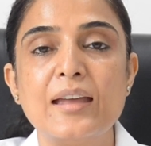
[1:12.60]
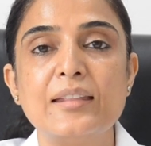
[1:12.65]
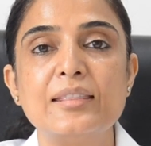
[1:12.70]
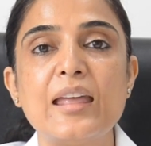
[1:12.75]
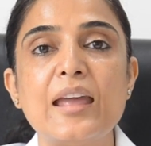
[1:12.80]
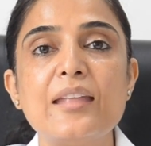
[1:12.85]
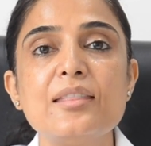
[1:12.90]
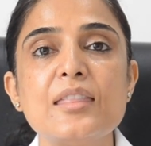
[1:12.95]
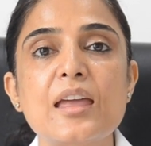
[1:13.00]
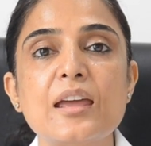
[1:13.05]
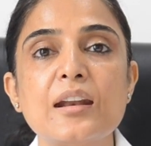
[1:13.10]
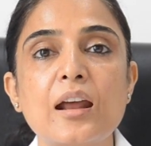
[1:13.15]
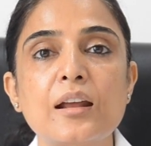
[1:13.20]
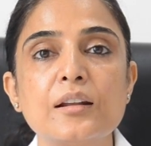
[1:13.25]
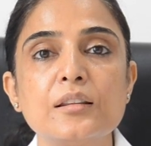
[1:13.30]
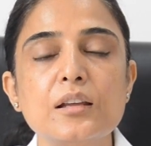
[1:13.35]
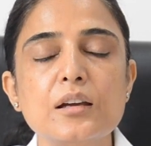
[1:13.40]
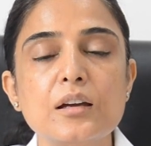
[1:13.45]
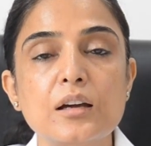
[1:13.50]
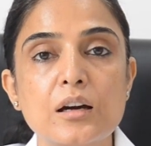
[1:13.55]
Then there
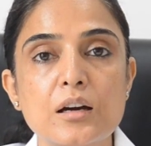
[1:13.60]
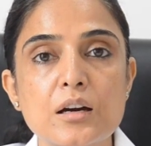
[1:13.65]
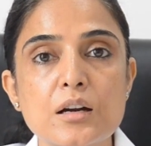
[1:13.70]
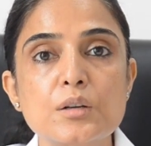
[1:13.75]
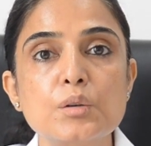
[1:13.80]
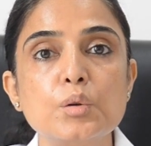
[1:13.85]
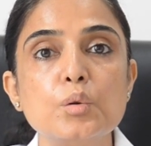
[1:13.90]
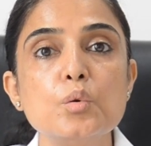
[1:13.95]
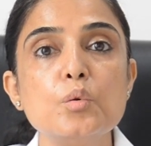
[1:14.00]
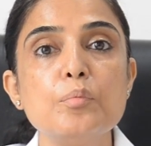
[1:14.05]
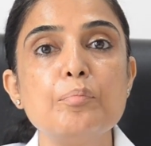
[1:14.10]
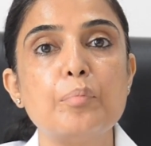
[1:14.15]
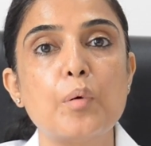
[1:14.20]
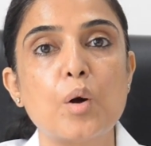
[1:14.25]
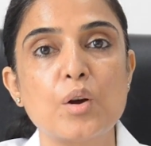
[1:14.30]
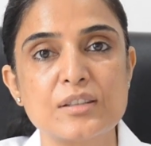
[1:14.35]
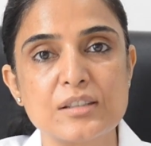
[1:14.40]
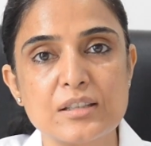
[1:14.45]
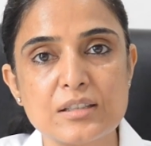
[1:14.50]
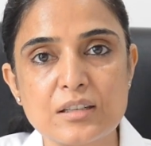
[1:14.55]
are the HER2
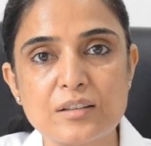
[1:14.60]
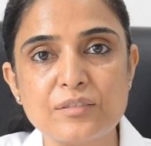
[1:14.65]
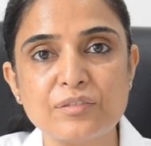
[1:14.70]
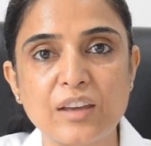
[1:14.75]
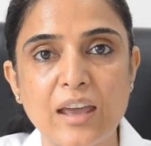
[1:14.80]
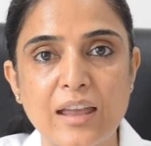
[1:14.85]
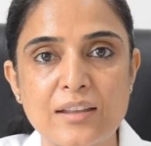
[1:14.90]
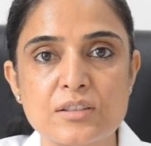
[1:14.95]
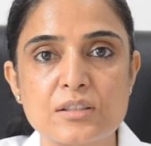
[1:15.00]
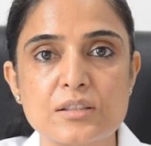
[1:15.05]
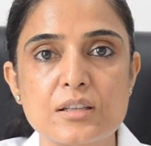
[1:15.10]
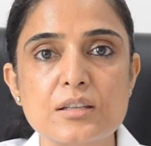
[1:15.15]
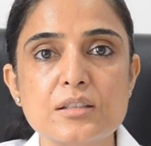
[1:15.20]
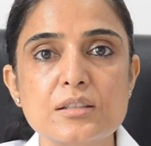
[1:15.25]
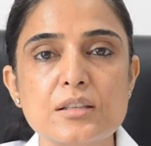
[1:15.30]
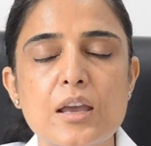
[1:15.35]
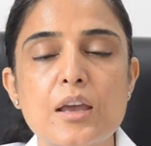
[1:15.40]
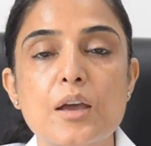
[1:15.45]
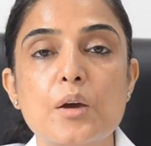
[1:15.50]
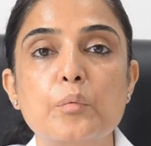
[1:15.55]
positive
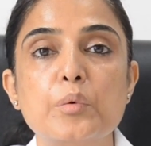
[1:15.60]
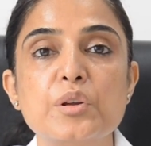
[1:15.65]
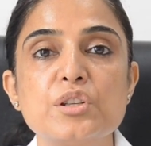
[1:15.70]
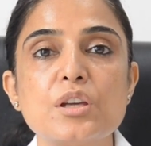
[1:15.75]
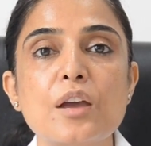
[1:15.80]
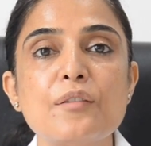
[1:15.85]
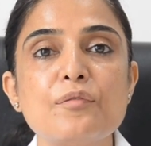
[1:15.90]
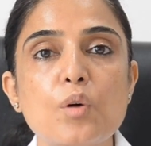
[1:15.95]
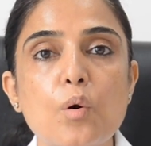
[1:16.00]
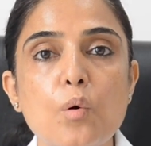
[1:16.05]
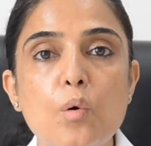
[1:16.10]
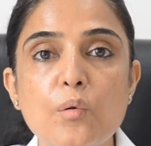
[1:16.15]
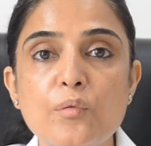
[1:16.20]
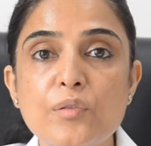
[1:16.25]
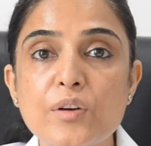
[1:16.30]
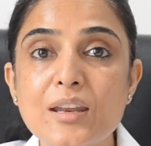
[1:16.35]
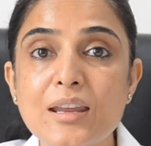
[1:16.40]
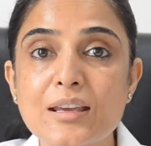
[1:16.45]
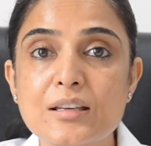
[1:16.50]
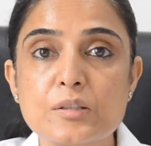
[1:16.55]
cancers, which have
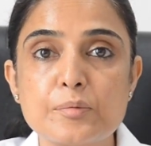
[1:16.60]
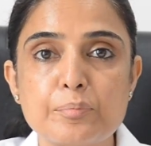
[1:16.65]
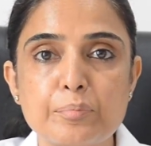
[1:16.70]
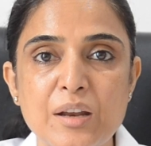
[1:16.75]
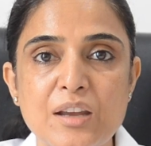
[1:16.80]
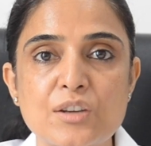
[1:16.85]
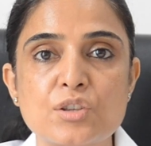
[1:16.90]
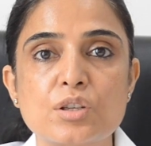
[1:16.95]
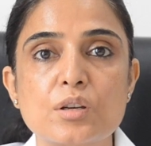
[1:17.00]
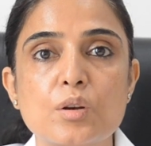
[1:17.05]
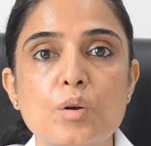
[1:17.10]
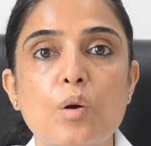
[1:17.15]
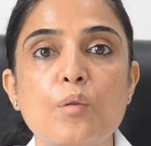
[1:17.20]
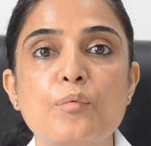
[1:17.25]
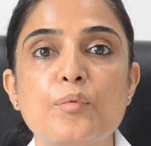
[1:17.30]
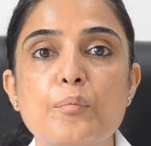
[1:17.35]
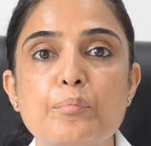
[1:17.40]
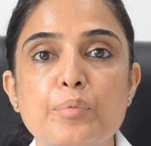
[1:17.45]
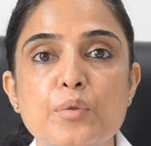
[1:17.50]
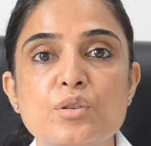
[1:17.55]
overexpression
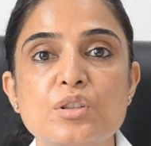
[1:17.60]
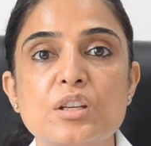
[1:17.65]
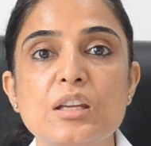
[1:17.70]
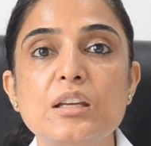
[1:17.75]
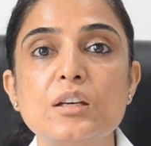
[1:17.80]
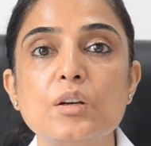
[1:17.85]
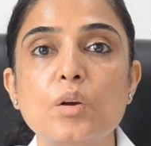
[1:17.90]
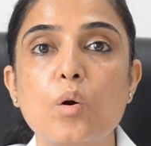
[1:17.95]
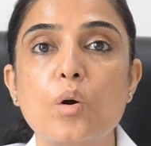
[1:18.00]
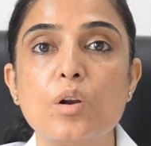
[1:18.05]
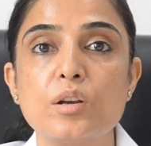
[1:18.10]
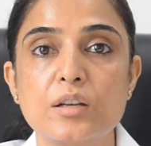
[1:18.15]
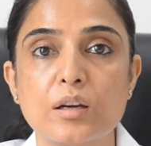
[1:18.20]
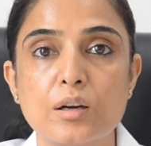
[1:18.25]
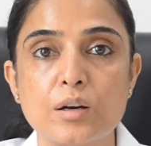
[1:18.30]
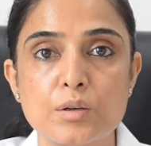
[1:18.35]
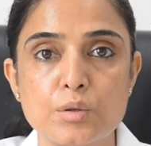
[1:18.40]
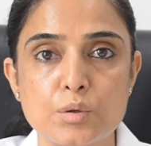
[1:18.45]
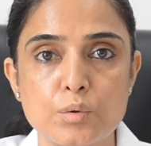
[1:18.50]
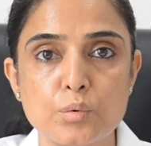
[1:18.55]
of a protein called
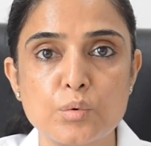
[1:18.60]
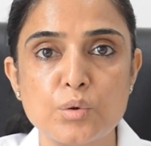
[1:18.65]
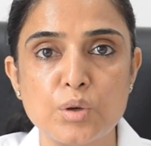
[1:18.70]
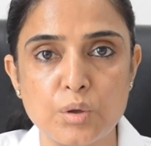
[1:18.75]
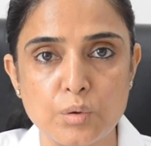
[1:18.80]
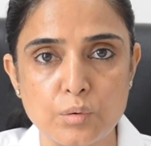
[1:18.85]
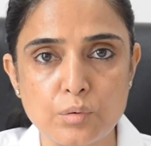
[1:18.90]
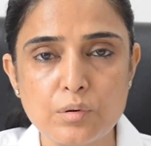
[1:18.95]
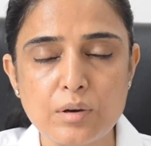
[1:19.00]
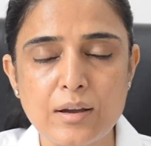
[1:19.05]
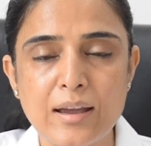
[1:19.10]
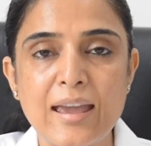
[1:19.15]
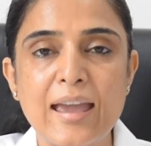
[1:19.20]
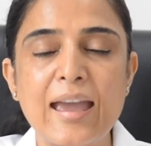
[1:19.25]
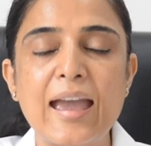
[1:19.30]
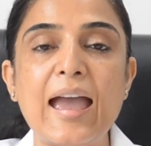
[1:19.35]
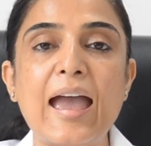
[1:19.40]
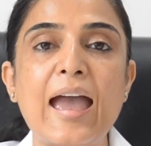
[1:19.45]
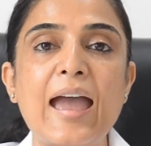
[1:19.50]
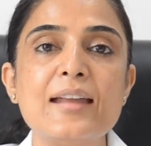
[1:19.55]
HER2-new,
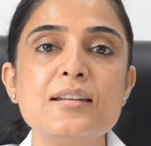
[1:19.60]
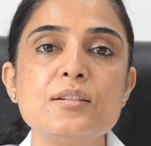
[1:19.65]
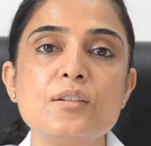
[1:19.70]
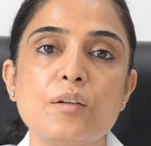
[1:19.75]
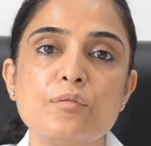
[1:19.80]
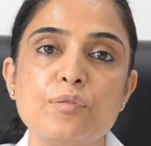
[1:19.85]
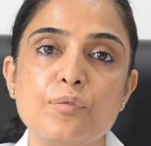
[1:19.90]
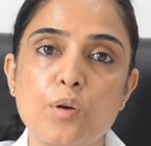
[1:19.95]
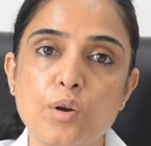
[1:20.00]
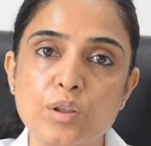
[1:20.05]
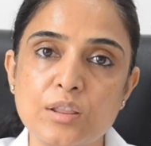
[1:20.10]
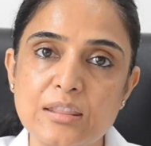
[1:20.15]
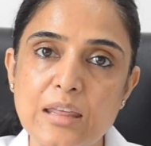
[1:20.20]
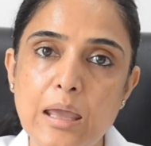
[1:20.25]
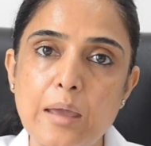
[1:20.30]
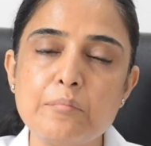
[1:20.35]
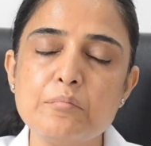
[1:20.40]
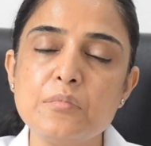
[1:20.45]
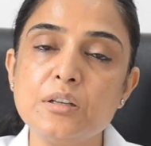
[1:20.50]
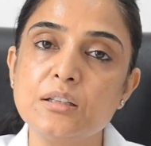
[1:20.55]
and for
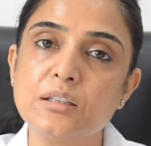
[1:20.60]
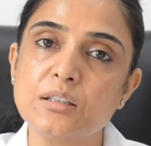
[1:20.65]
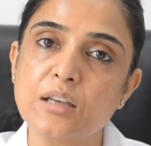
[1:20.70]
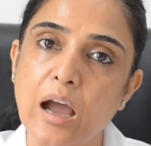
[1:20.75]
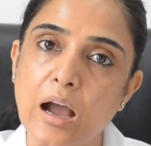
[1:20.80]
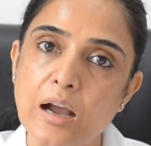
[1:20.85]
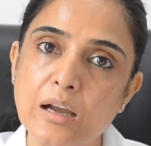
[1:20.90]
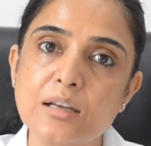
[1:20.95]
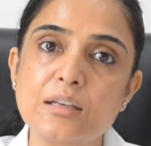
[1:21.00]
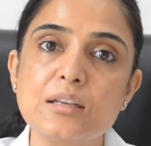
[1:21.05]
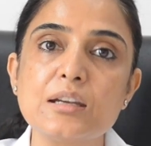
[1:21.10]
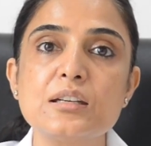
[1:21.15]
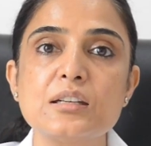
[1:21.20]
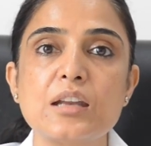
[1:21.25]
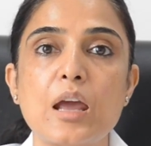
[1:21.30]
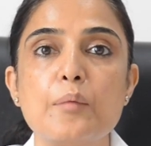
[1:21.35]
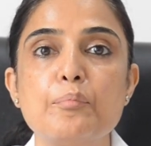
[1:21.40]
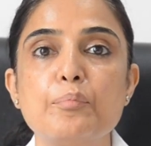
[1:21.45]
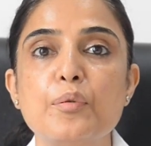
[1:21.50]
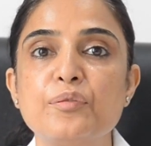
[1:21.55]
them, targeted
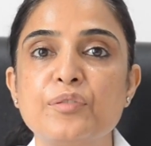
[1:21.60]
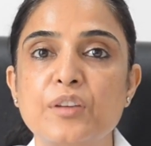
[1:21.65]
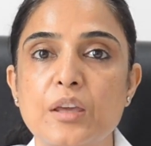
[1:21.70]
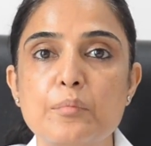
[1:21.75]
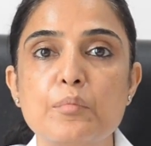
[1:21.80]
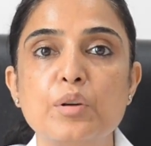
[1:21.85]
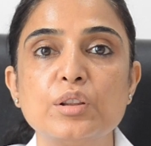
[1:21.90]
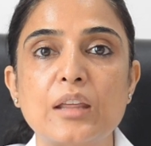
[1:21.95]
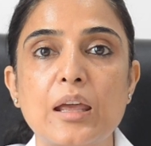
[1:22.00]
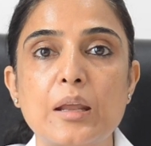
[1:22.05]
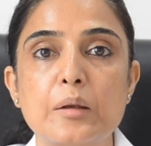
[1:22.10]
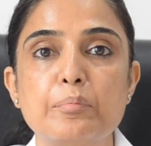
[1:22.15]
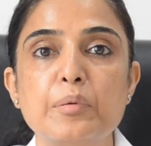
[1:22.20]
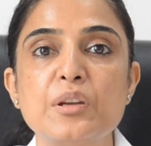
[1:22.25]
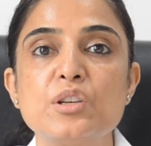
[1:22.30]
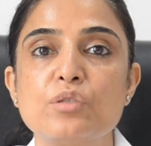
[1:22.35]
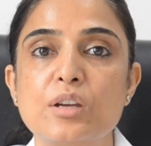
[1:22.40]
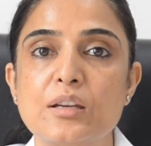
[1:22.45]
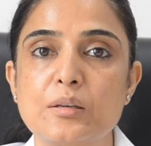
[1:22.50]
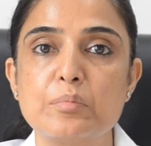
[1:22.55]
type of
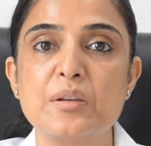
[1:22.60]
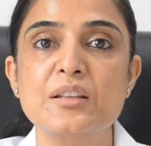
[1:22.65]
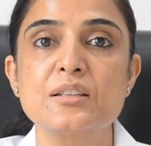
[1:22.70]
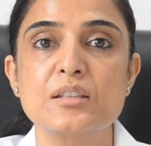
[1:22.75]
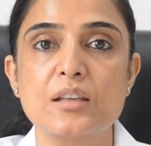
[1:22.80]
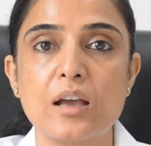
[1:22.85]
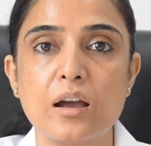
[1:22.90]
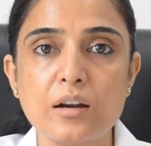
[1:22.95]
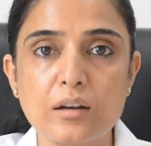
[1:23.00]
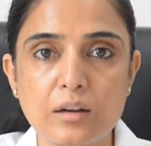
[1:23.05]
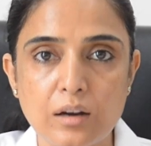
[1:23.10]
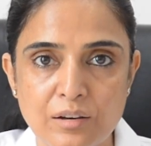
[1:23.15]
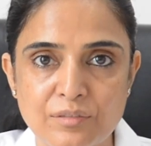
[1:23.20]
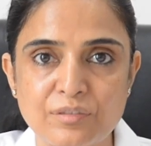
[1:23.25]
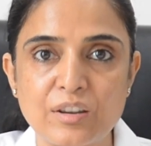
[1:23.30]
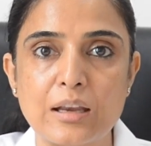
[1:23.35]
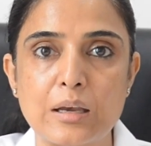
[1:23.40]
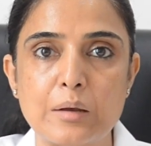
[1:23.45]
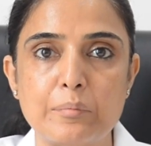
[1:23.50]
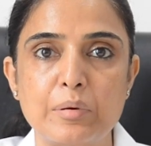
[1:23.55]
chemotherapy treatments are
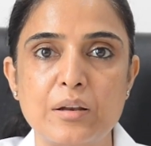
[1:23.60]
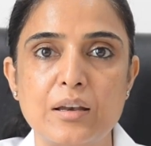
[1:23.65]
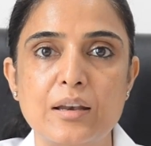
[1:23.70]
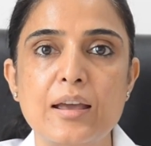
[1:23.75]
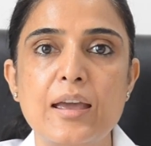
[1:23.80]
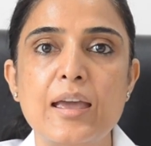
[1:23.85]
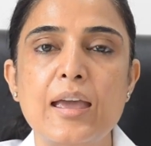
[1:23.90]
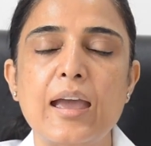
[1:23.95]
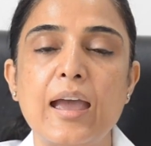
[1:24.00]
available.